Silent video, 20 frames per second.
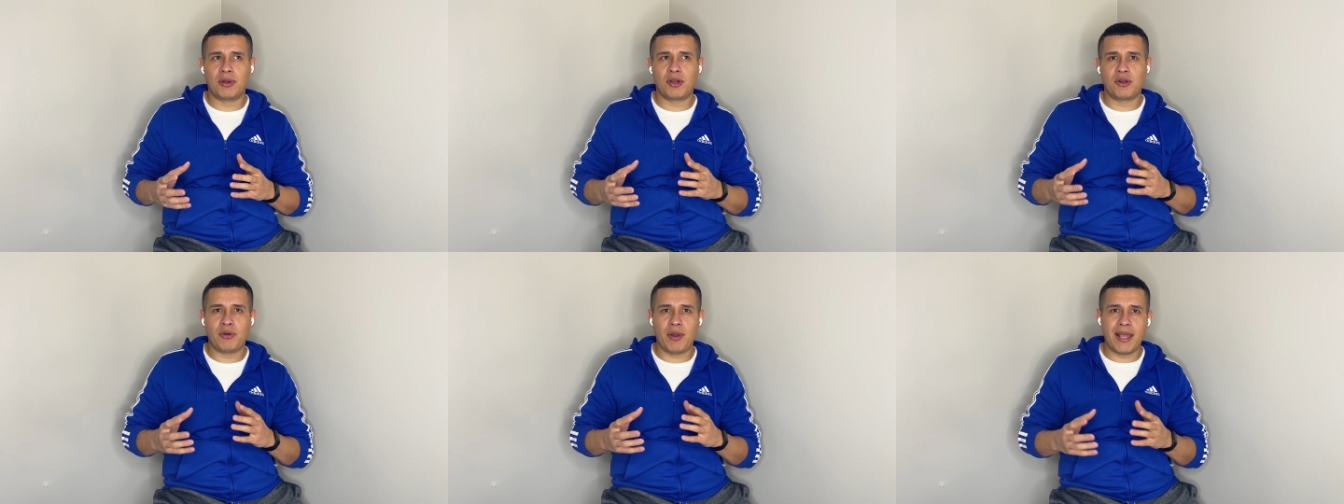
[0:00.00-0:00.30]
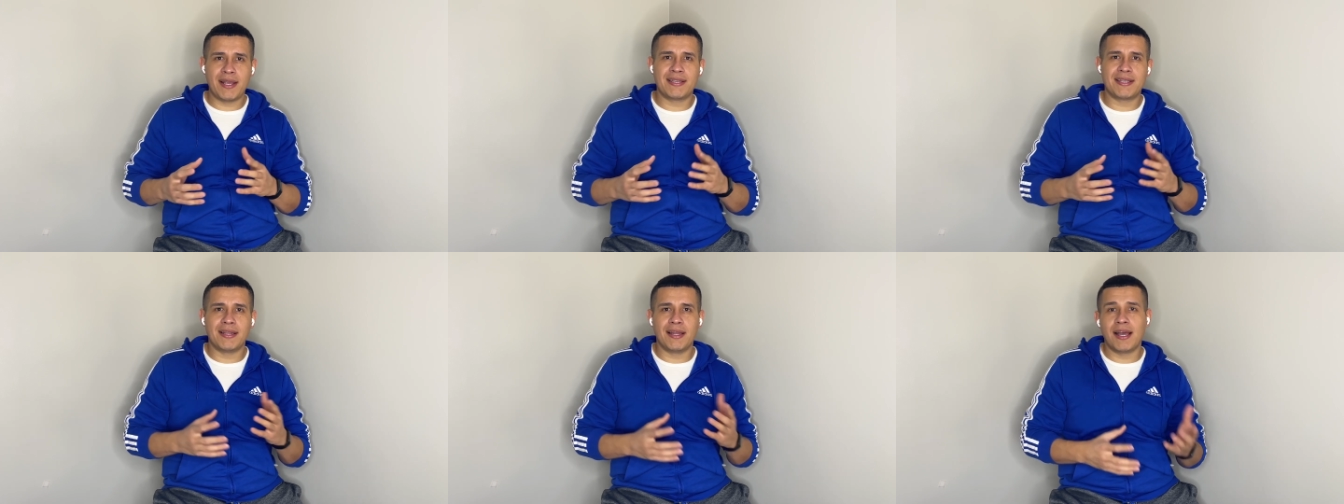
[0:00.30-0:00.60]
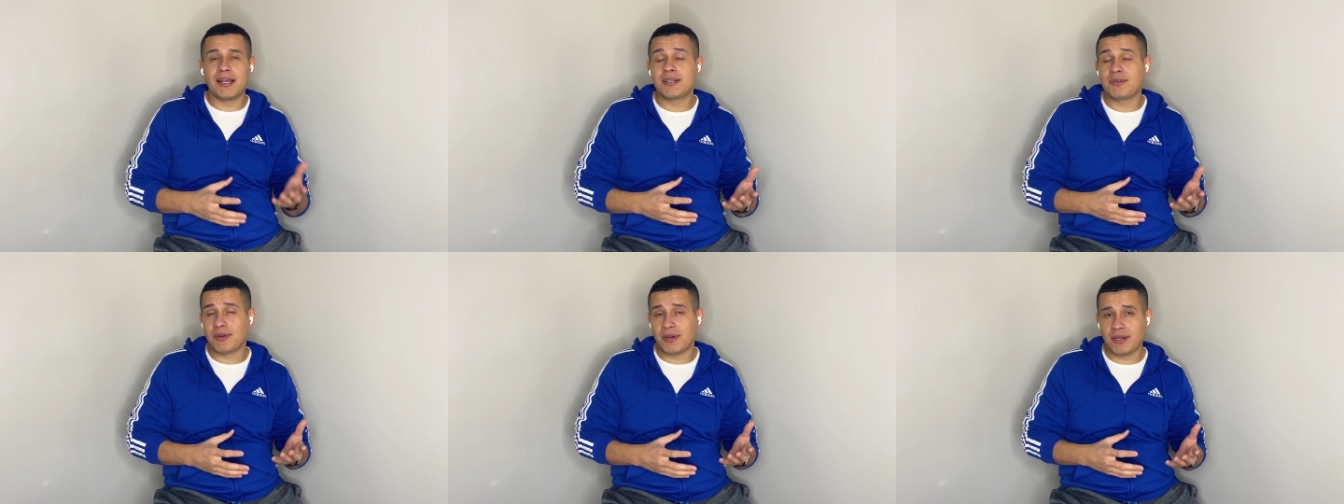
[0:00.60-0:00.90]
creates
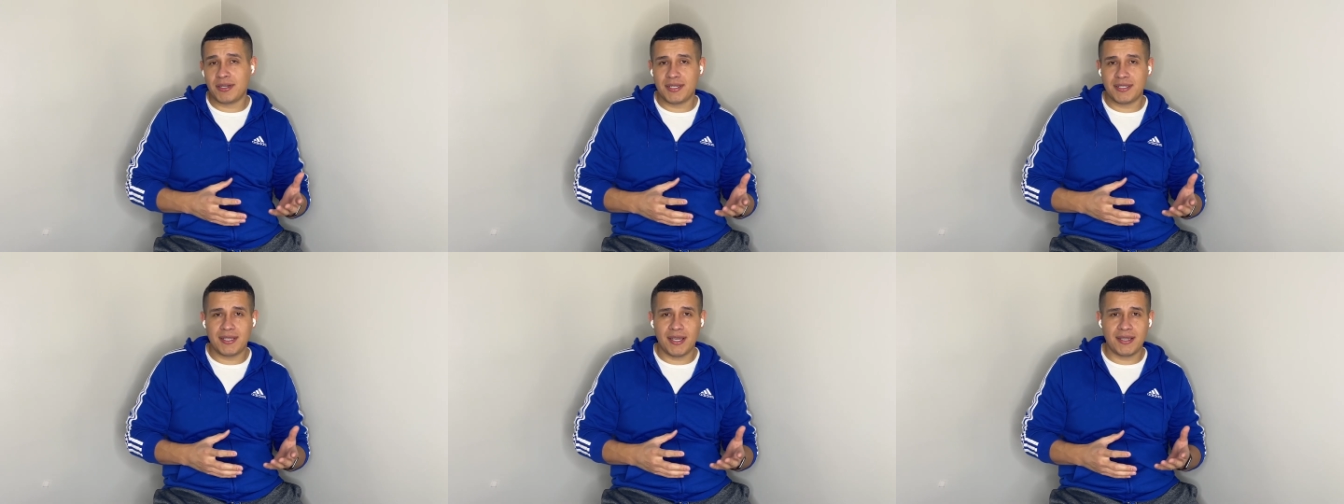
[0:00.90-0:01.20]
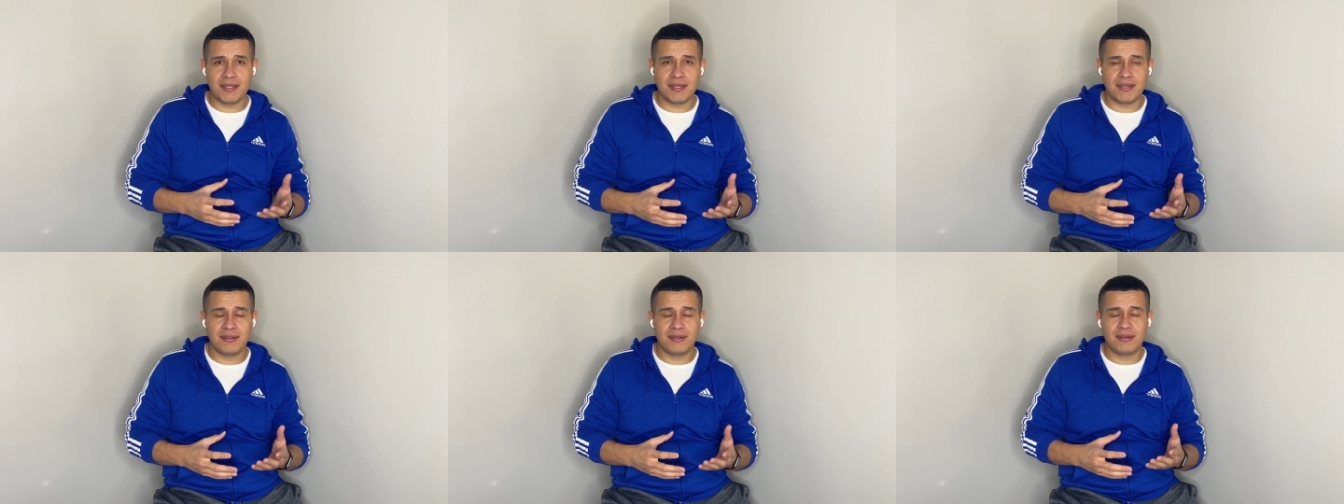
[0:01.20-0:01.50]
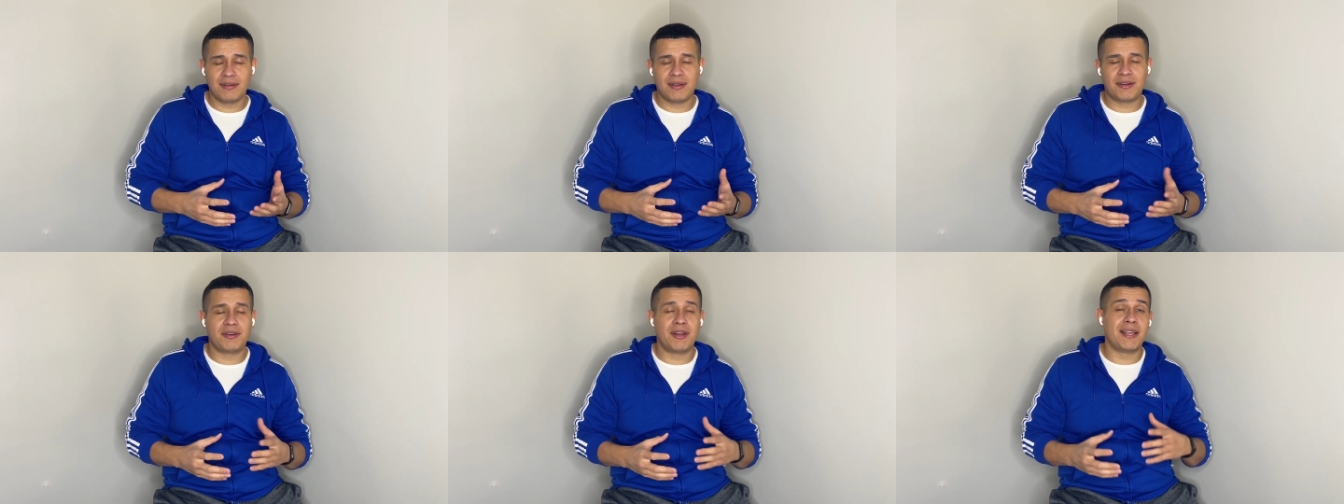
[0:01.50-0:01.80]
less regurgitation
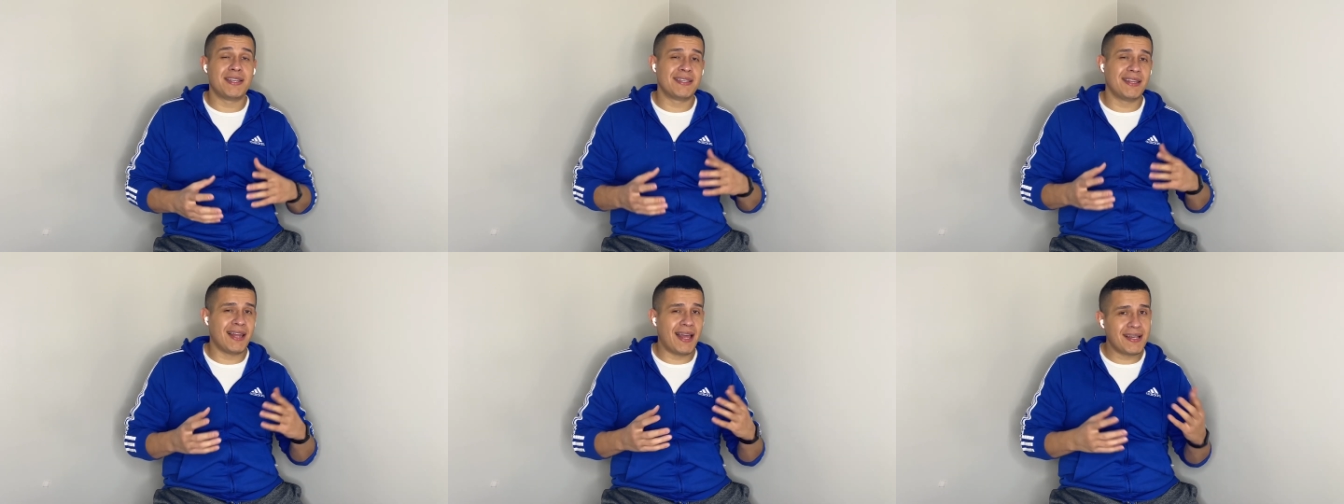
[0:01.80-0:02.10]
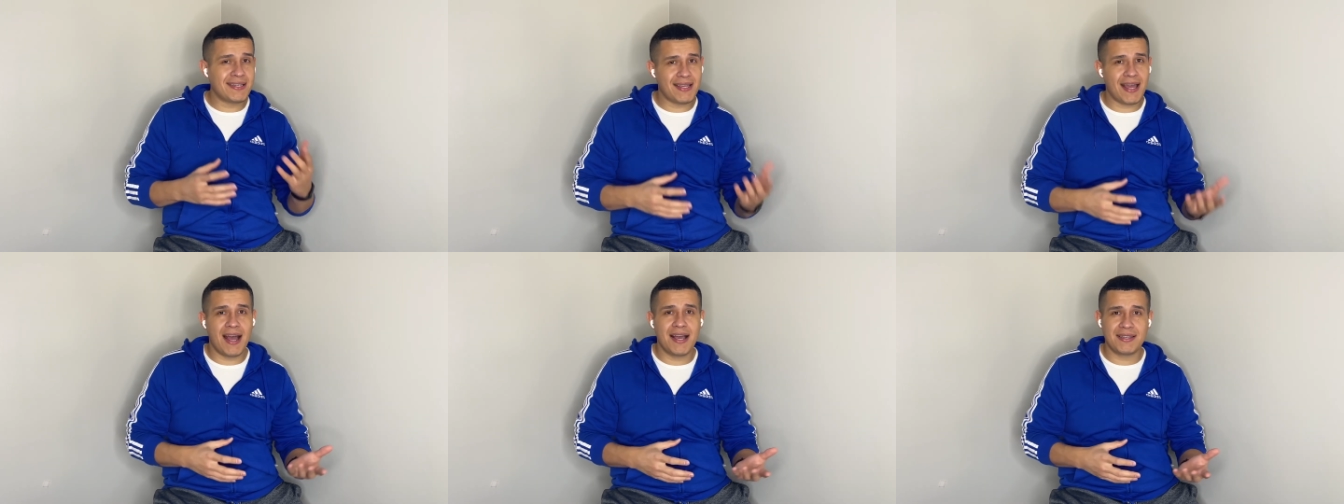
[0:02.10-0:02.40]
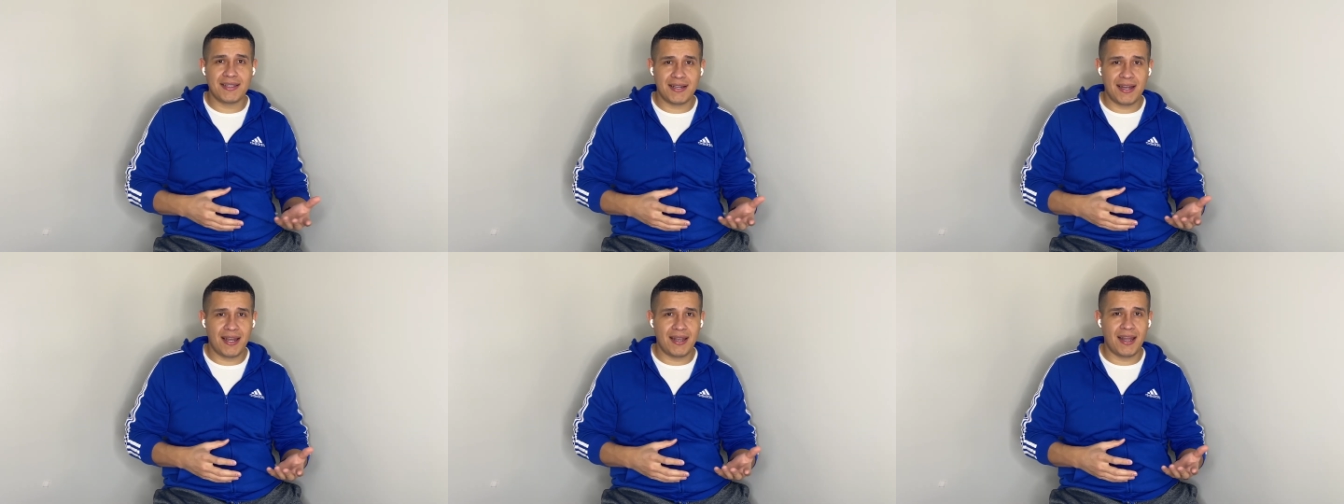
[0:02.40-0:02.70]
creates less
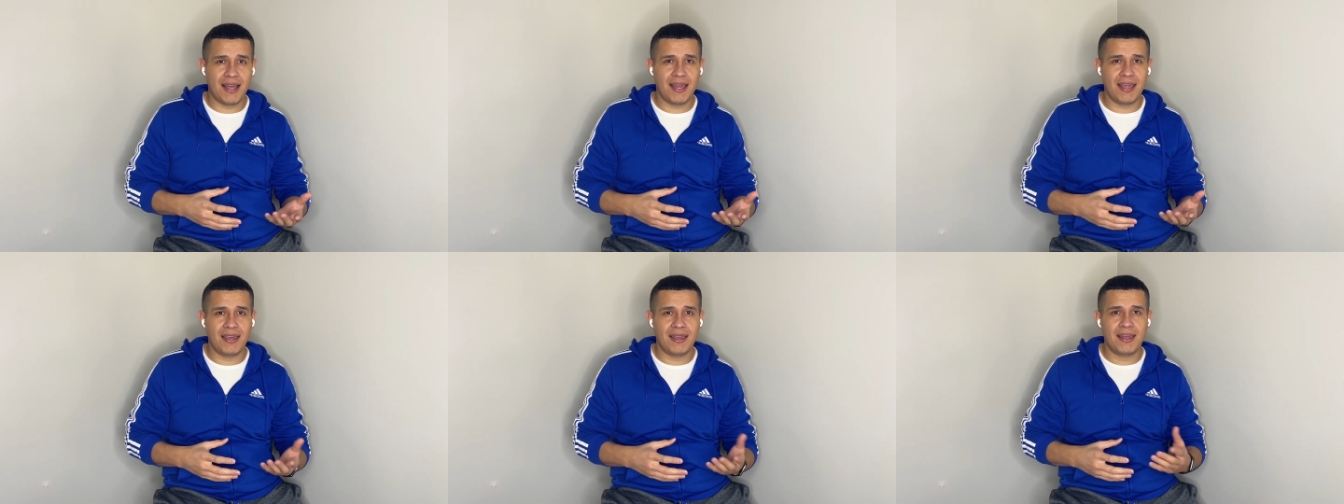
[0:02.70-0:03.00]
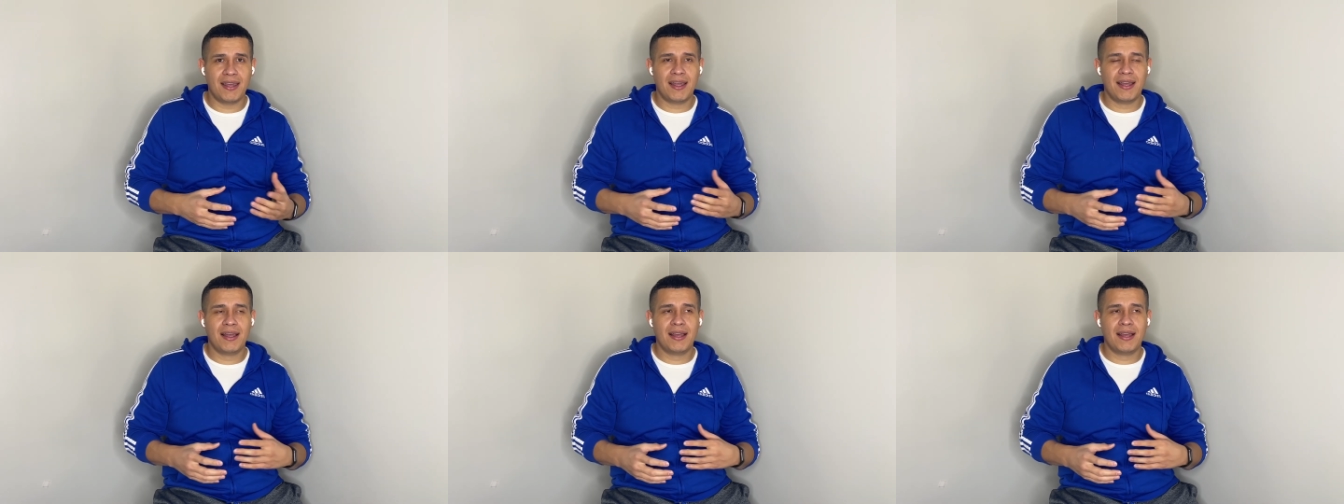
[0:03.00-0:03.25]
acid at night